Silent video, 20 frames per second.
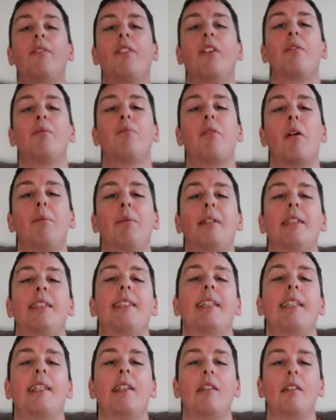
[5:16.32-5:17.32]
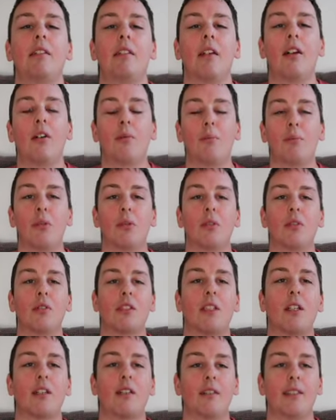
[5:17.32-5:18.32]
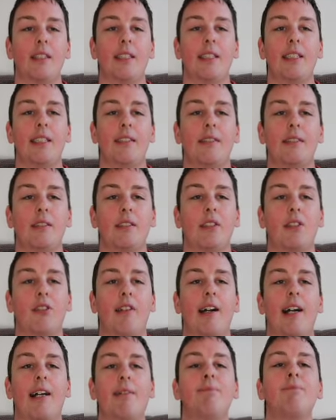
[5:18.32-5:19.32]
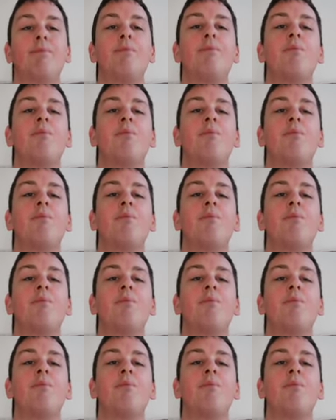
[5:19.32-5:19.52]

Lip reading: you have probably seen I bought on Instagram.